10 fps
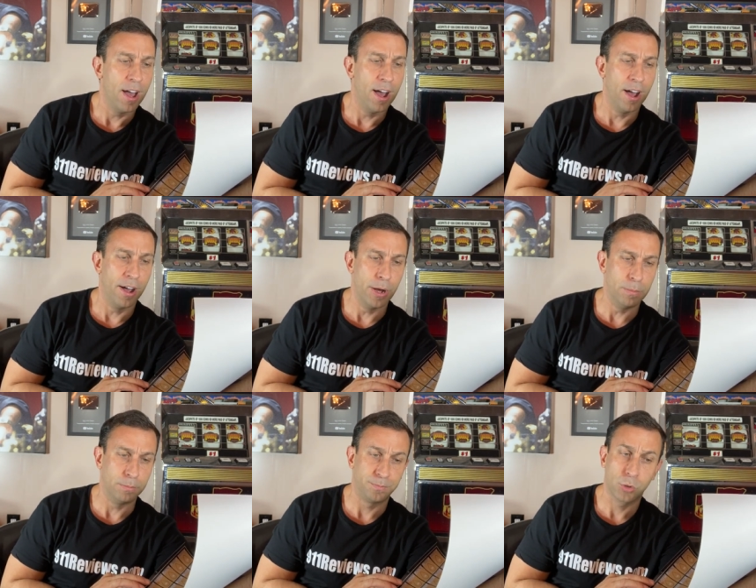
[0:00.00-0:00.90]

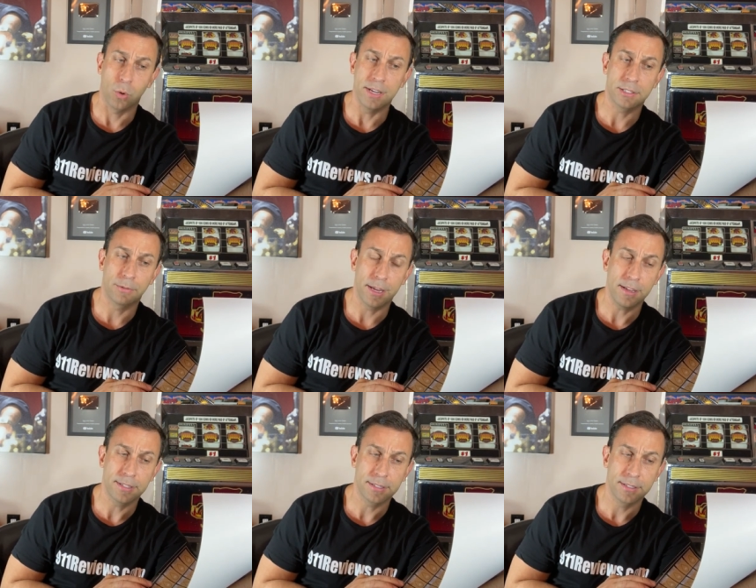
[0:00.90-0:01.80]
Um, Great
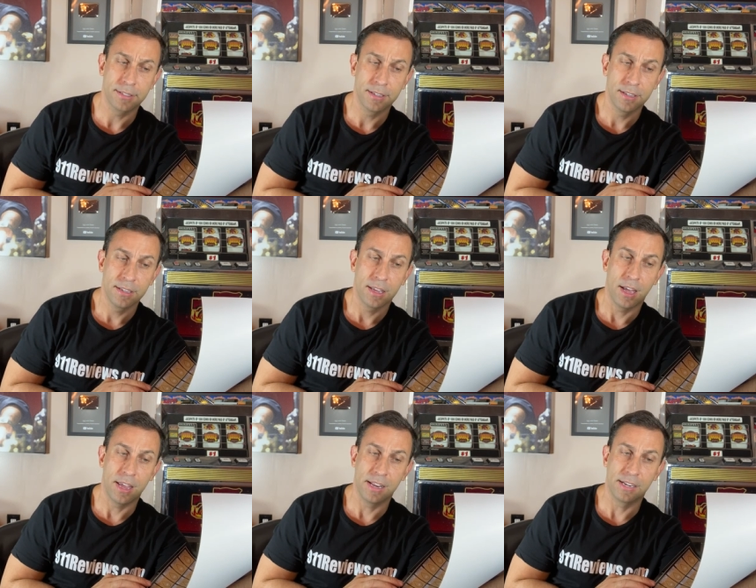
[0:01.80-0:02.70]
Sphinx
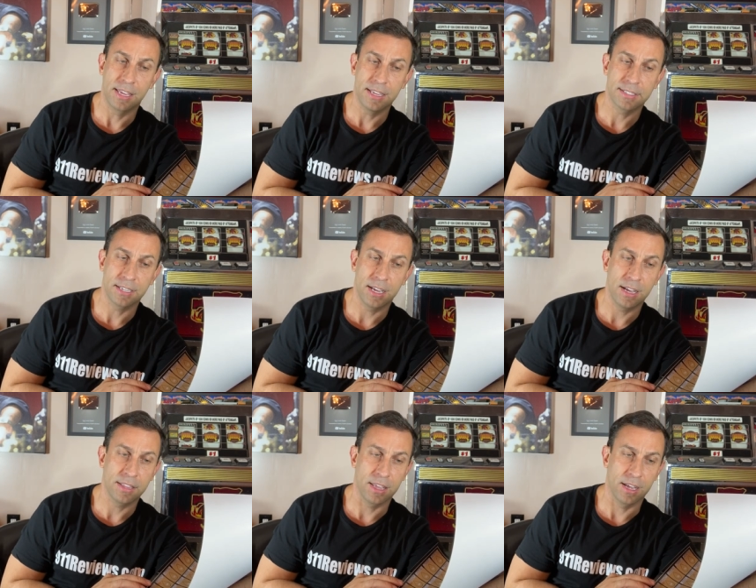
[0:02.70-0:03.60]
in
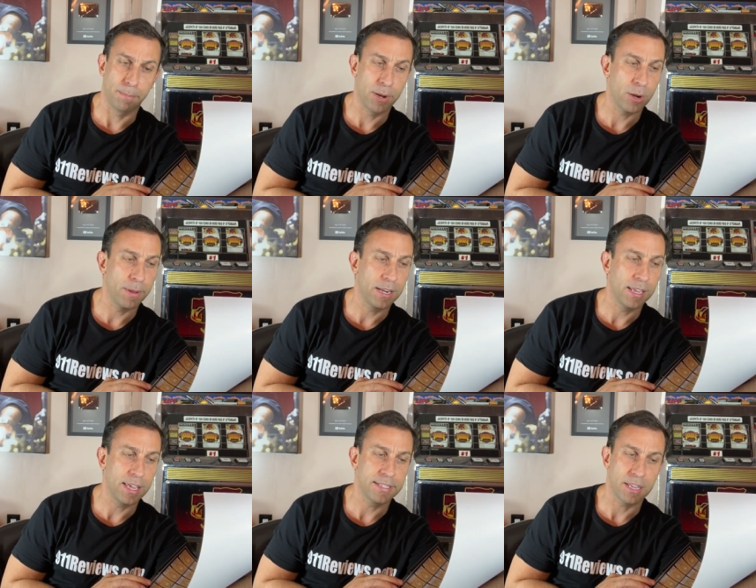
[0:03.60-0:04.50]
Giza, the pyramid
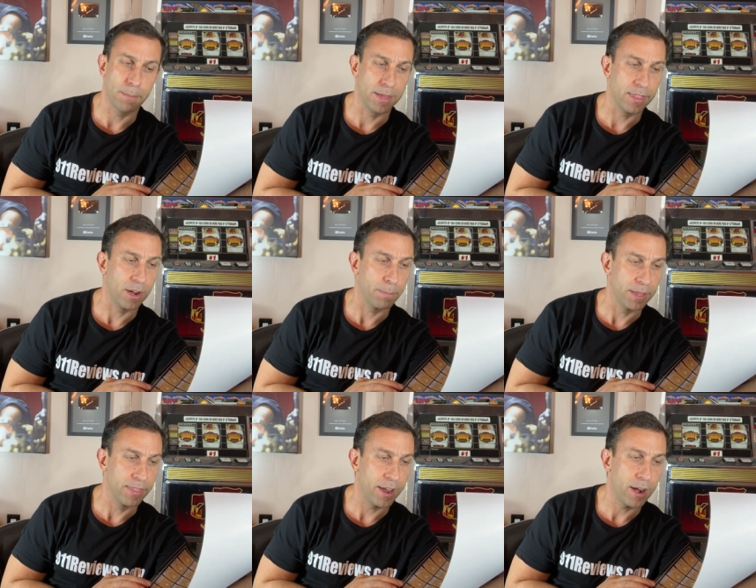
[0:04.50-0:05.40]
in Giza, been there,
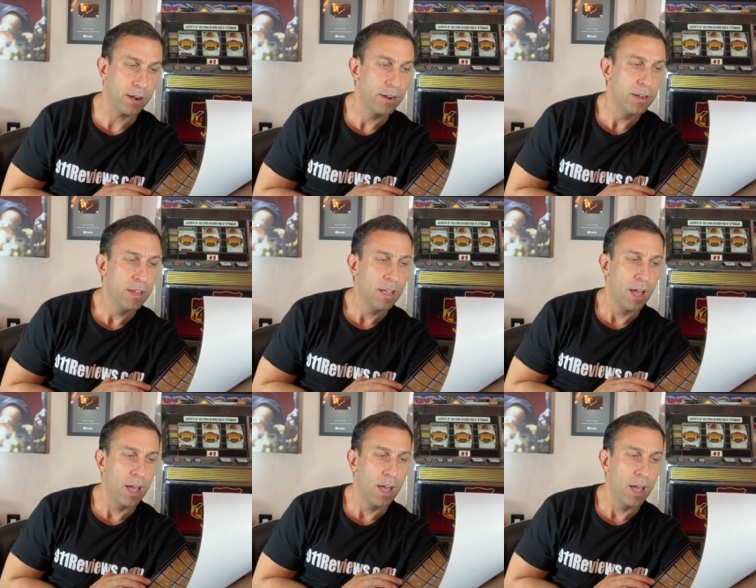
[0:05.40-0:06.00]
been there.